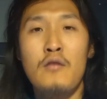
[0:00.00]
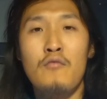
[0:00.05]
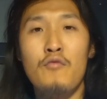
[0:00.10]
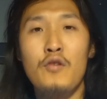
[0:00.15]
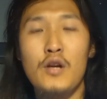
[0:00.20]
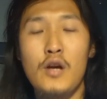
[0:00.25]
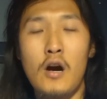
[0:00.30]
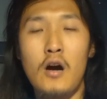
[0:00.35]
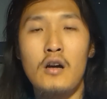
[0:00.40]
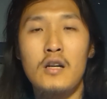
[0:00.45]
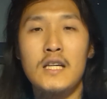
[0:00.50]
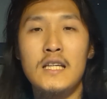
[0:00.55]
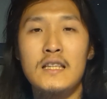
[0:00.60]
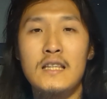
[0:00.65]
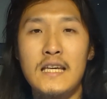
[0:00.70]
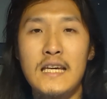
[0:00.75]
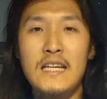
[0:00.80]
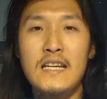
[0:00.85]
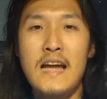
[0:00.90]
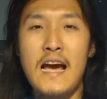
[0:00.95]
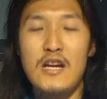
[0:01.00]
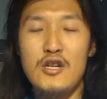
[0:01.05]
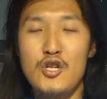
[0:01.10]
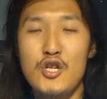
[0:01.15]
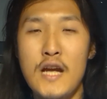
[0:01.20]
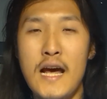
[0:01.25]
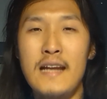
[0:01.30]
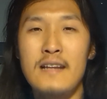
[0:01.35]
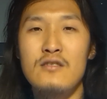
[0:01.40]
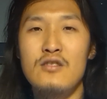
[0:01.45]
regarding the
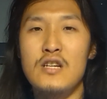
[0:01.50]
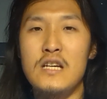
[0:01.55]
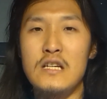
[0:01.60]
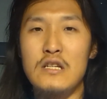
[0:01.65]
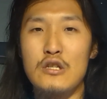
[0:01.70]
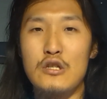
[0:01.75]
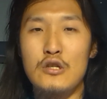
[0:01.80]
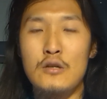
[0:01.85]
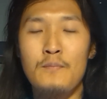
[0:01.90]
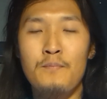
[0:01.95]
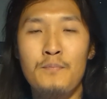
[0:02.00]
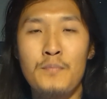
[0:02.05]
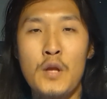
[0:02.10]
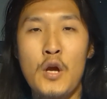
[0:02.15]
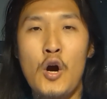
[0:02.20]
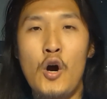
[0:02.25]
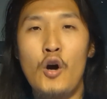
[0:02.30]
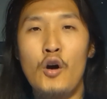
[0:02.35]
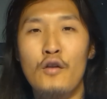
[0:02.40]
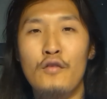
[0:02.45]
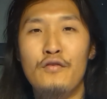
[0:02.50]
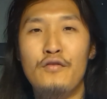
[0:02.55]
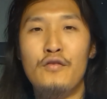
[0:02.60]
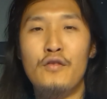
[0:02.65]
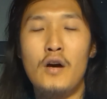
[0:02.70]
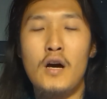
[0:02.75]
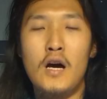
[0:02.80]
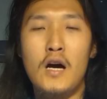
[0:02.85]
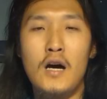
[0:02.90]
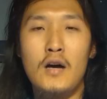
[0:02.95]
nationalities of
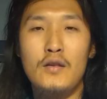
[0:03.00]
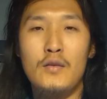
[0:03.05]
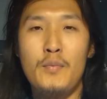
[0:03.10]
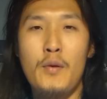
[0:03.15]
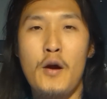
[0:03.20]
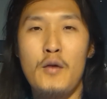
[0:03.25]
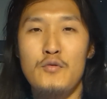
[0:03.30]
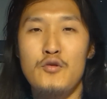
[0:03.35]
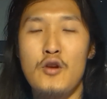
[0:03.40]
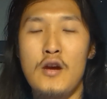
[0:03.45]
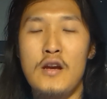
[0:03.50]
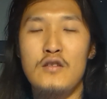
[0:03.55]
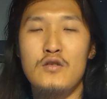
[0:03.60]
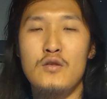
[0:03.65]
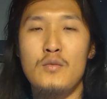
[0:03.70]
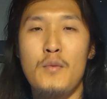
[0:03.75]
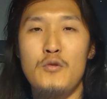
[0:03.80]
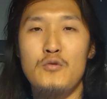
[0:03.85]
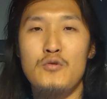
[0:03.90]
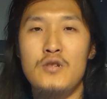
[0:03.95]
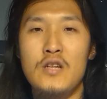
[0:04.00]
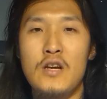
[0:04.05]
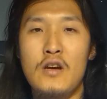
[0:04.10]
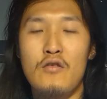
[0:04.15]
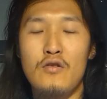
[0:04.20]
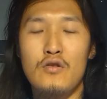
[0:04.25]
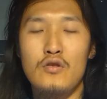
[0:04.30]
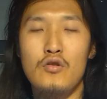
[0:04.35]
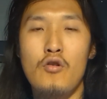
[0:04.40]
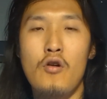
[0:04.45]
the perpetrators of the most
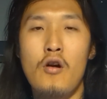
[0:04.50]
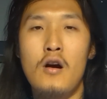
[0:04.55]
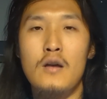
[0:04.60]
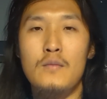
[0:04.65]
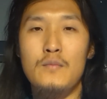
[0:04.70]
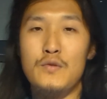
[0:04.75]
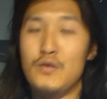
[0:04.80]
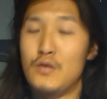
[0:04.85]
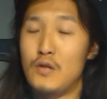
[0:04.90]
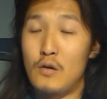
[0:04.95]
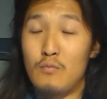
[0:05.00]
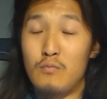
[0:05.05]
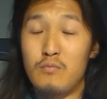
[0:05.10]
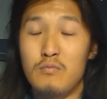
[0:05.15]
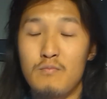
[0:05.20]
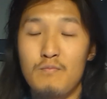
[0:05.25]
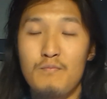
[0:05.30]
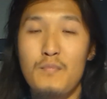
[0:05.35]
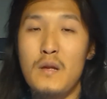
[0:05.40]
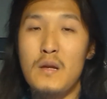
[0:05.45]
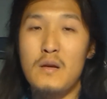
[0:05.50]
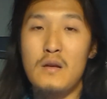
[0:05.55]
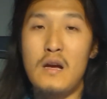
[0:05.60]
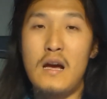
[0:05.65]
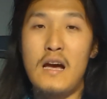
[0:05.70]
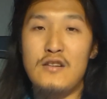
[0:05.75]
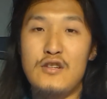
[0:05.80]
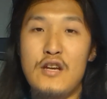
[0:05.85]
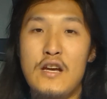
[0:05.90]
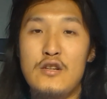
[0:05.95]
serious crimes. So
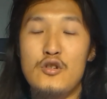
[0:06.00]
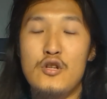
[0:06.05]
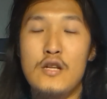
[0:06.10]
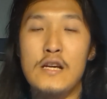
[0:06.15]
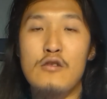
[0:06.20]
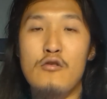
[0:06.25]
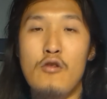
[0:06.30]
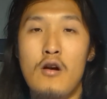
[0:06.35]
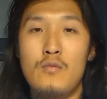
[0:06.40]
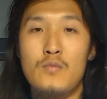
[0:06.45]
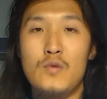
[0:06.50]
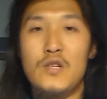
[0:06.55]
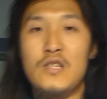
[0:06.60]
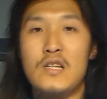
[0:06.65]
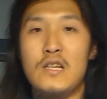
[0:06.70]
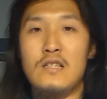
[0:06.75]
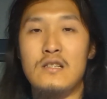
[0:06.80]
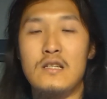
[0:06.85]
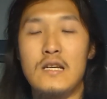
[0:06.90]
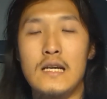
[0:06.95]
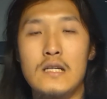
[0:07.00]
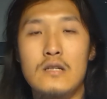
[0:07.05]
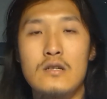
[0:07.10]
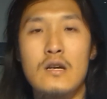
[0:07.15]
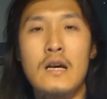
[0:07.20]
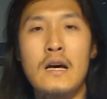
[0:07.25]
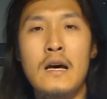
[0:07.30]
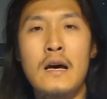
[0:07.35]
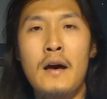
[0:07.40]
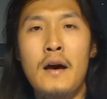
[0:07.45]
essentially crime statistics.
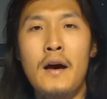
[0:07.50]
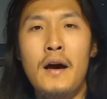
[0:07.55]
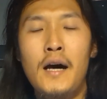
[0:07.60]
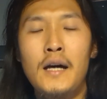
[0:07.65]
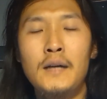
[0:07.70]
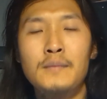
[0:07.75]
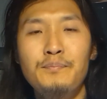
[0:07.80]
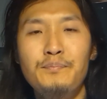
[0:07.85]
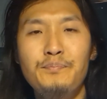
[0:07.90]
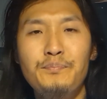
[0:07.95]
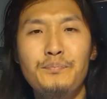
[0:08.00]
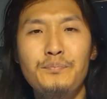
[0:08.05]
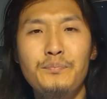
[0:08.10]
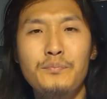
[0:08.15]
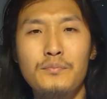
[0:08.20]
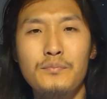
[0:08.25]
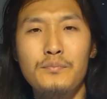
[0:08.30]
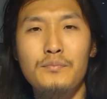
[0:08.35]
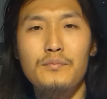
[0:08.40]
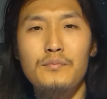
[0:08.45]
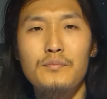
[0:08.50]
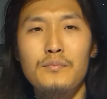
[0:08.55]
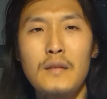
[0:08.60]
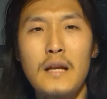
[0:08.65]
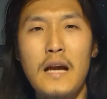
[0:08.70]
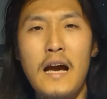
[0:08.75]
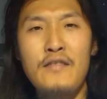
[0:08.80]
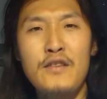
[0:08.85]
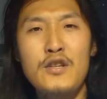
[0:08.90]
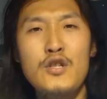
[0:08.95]
And
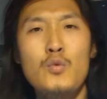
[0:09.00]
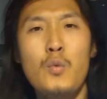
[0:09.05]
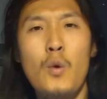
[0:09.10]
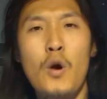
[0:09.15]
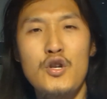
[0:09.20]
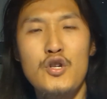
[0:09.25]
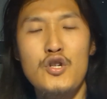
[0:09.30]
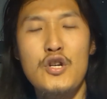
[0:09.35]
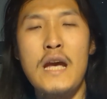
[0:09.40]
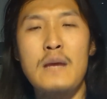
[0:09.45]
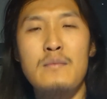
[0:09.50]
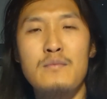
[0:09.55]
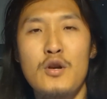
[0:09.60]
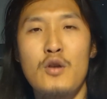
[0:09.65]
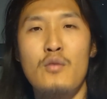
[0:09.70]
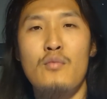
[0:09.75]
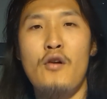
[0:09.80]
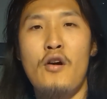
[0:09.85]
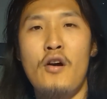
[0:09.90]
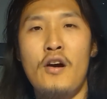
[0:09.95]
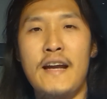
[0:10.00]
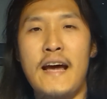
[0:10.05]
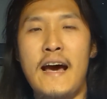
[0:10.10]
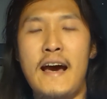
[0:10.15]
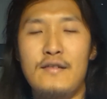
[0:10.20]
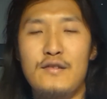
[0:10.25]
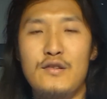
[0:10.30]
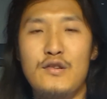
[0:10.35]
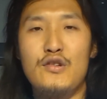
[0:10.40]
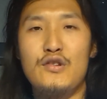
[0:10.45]
this is what James O'Brien
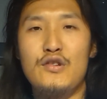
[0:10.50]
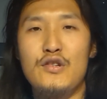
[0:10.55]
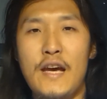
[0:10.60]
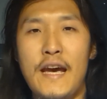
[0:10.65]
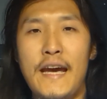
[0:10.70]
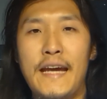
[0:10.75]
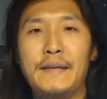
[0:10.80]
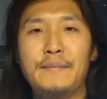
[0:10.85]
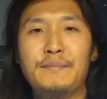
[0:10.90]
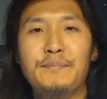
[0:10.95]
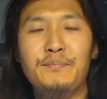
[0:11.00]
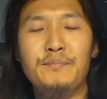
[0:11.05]
had to say.